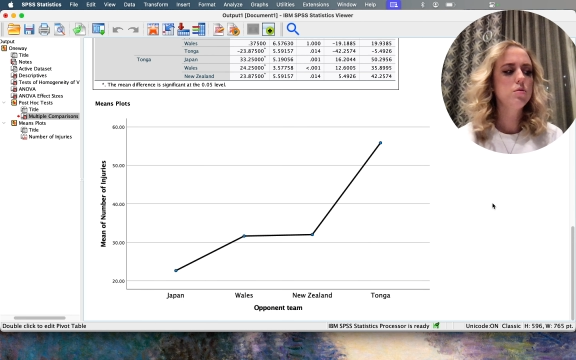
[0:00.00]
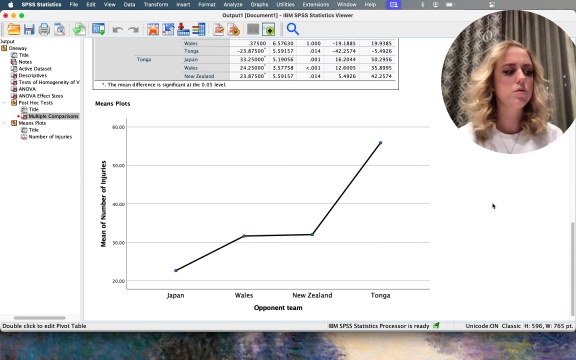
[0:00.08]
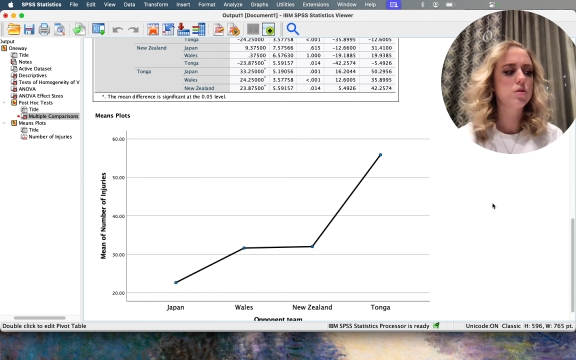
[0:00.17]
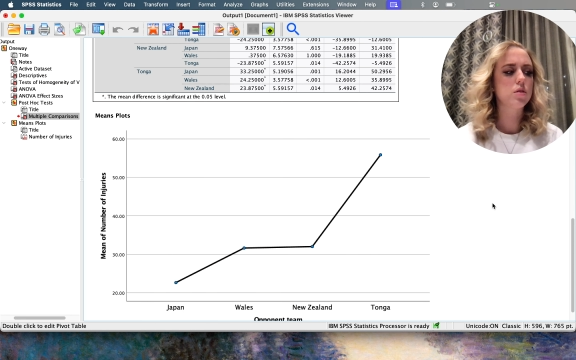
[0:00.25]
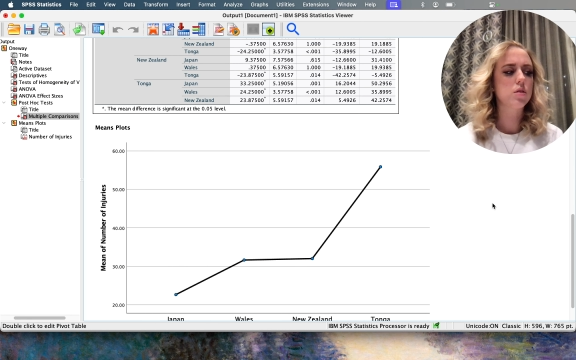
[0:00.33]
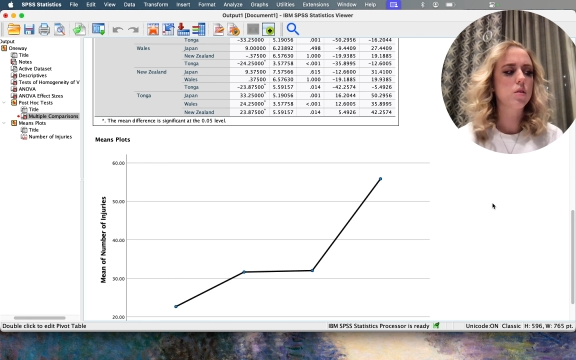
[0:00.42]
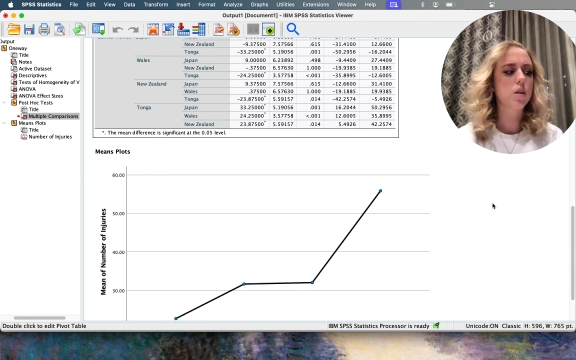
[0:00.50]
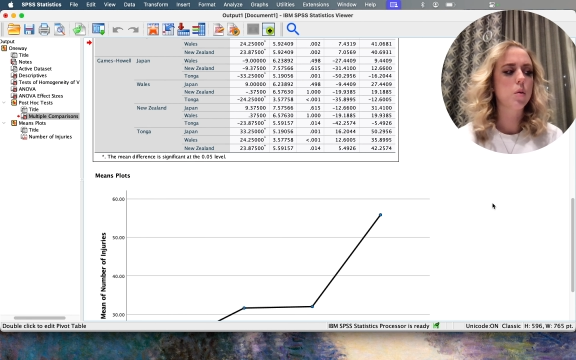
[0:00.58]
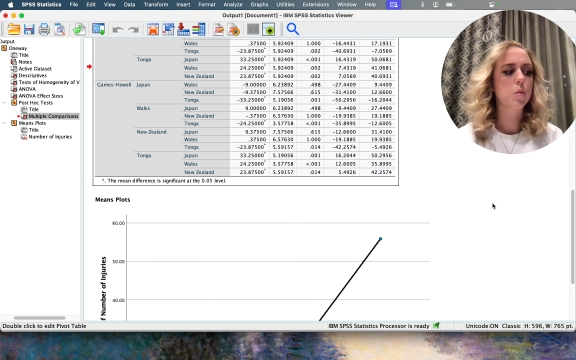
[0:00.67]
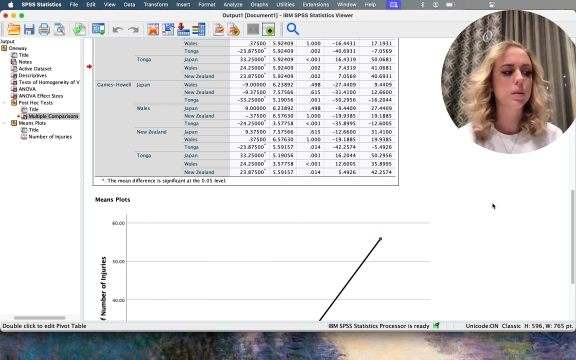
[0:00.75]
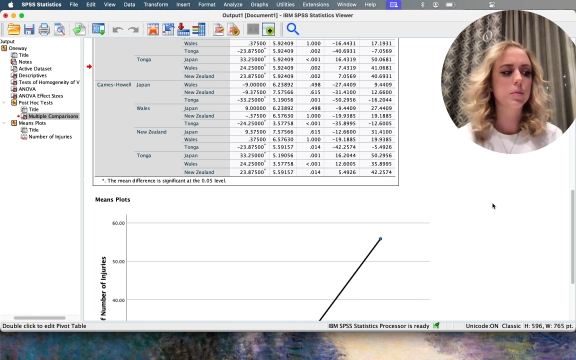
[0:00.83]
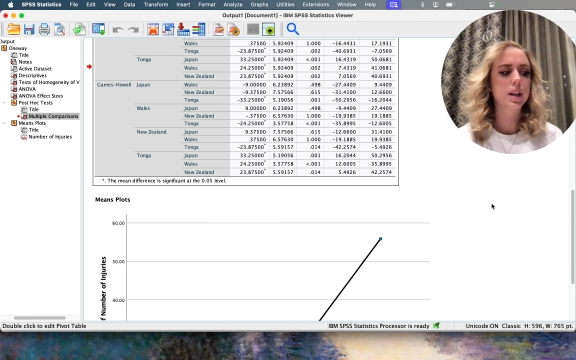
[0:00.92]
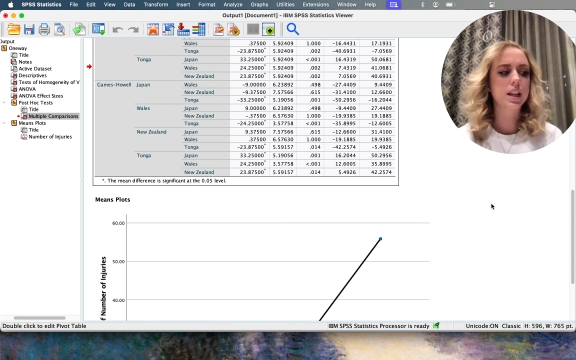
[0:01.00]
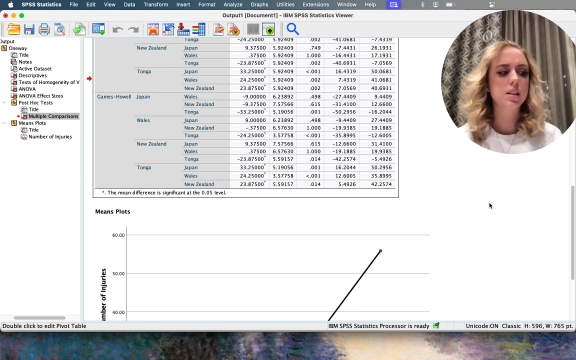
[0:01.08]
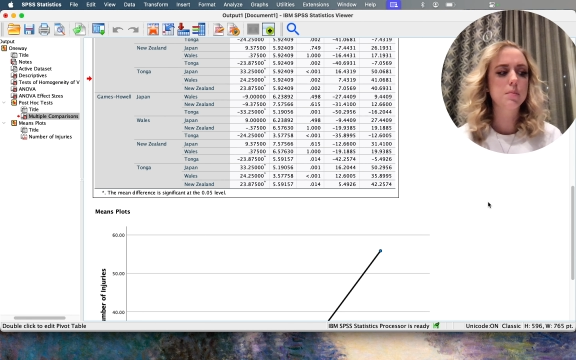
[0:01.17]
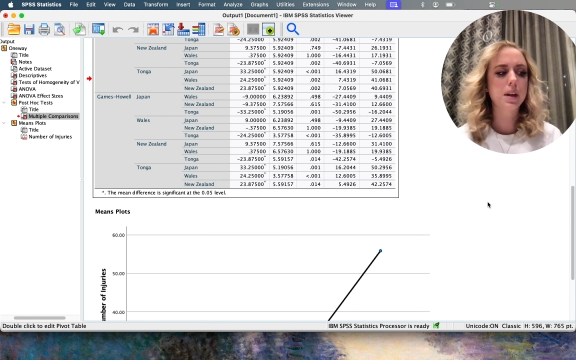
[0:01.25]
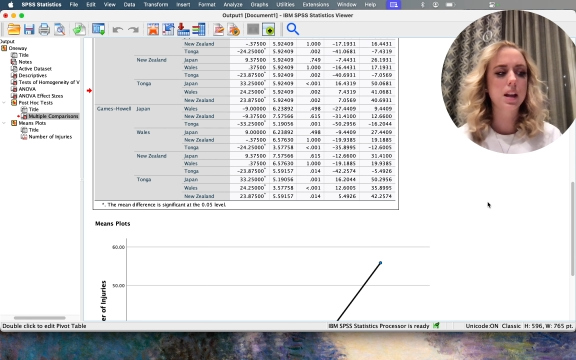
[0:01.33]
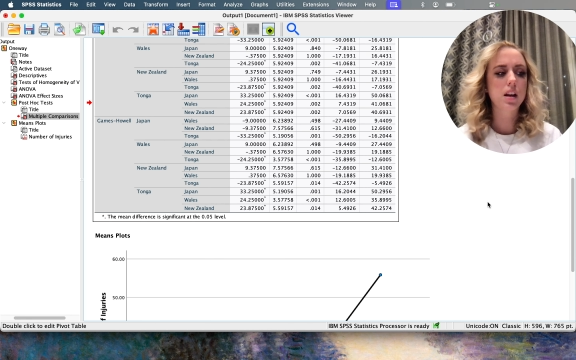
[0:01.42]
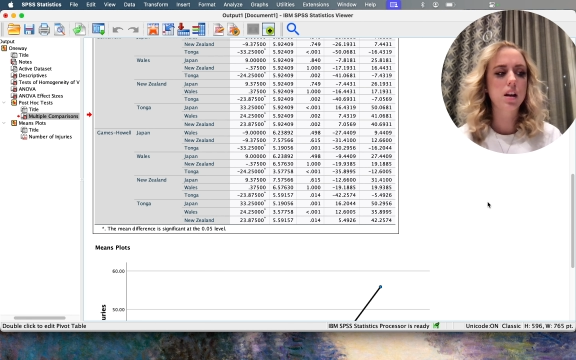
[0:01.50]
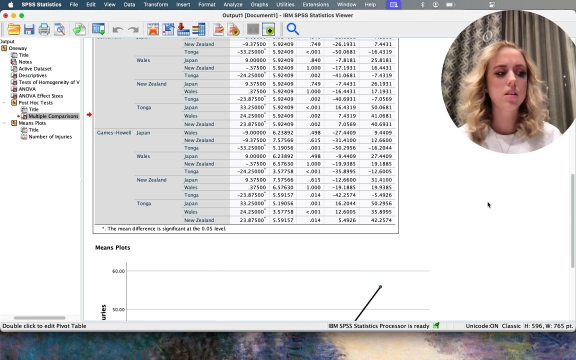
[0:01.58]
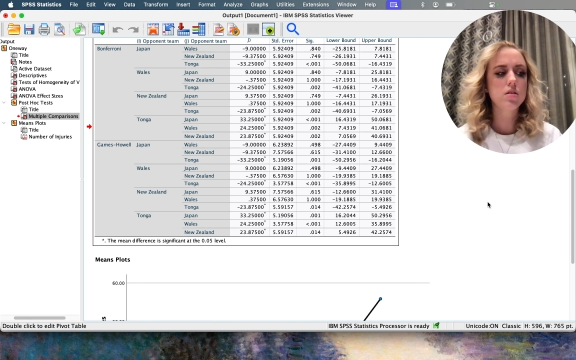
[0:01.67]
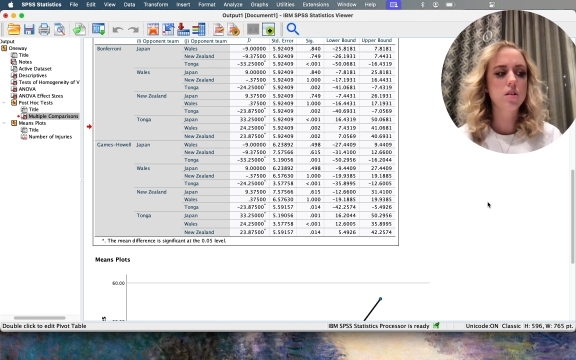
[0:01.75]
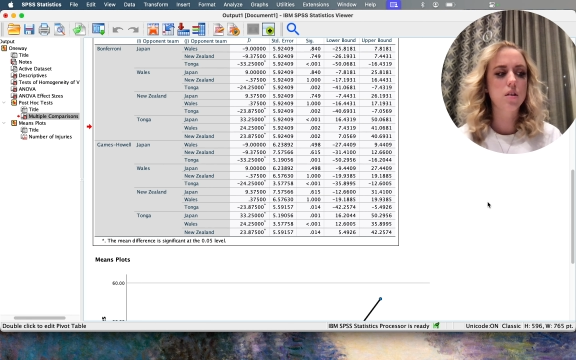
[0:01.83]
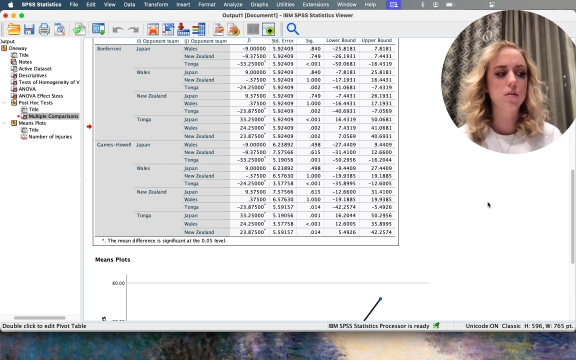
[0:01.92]
do a one-way independent
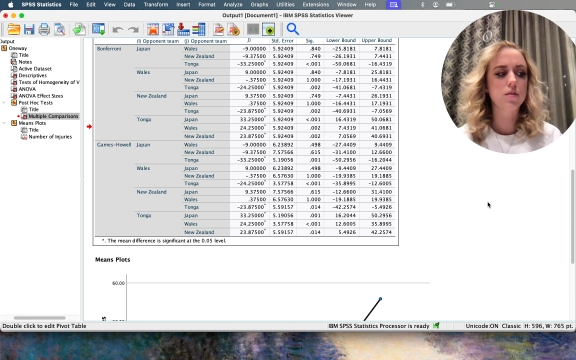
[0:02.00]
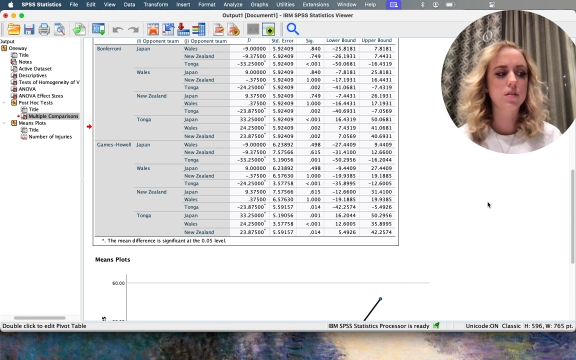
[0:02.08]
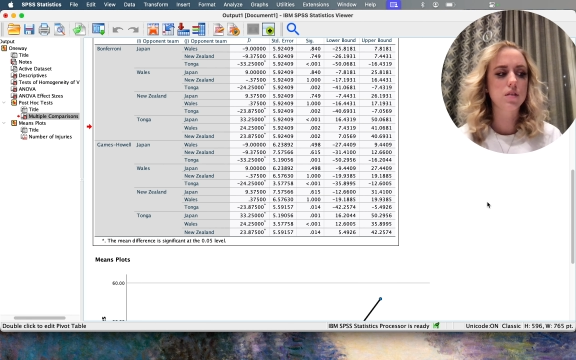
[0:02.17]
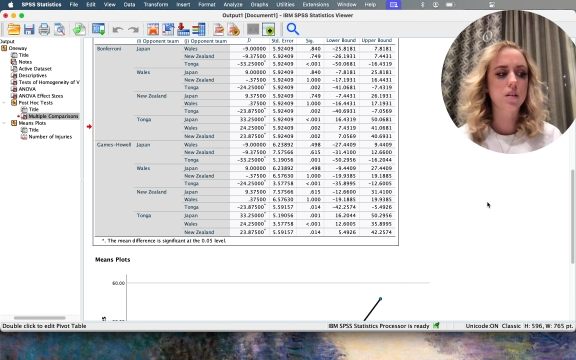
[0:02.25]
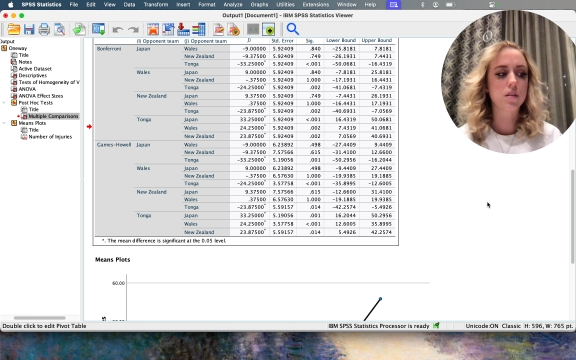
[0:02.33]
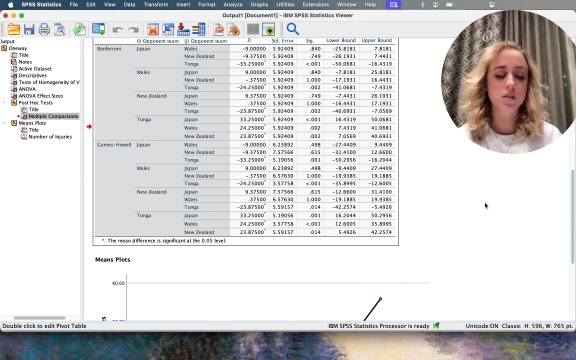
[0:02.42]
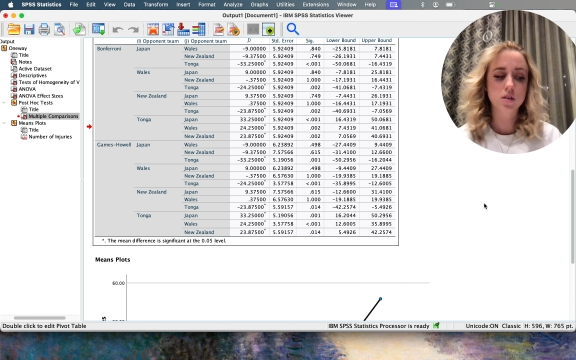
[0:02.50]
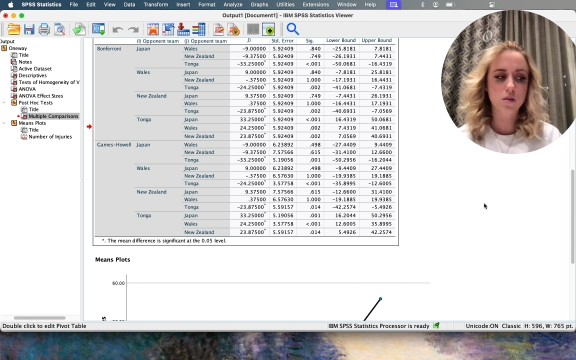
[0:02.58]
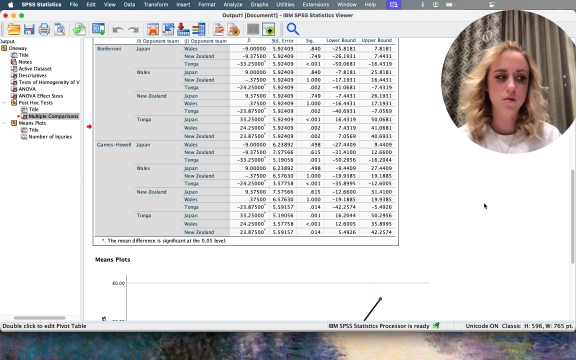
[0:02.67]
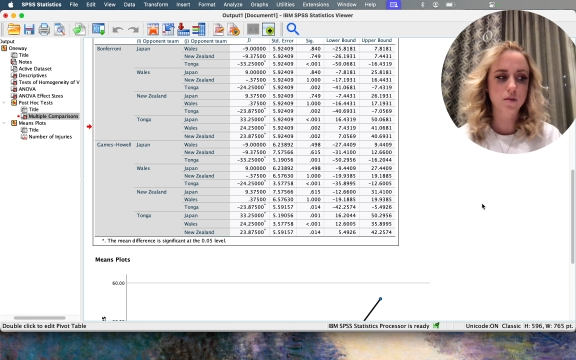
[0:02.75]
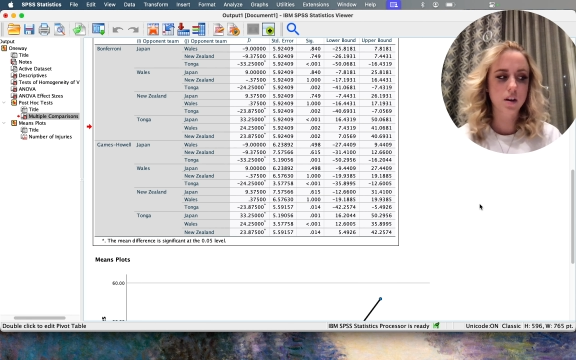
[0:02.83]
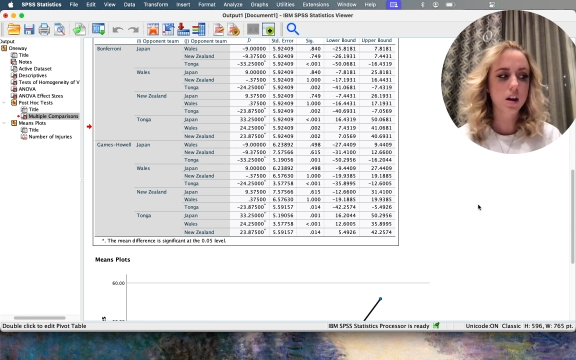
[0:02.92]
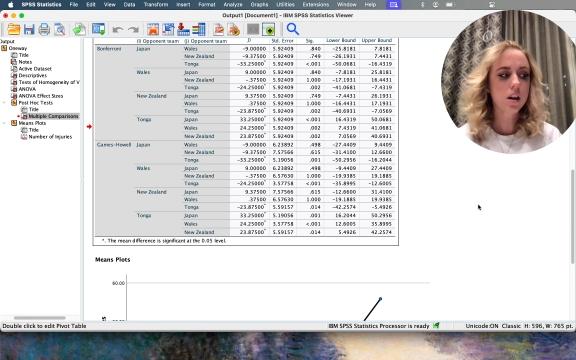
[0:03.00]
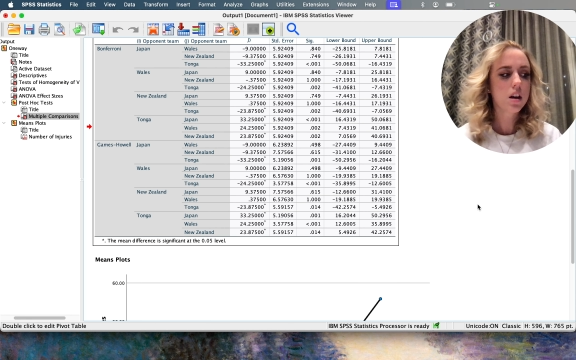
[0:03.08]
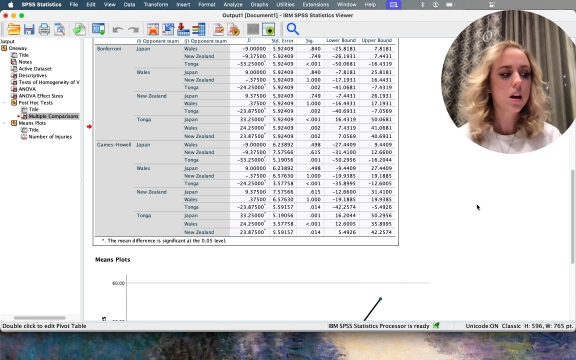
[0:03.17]
ANOVA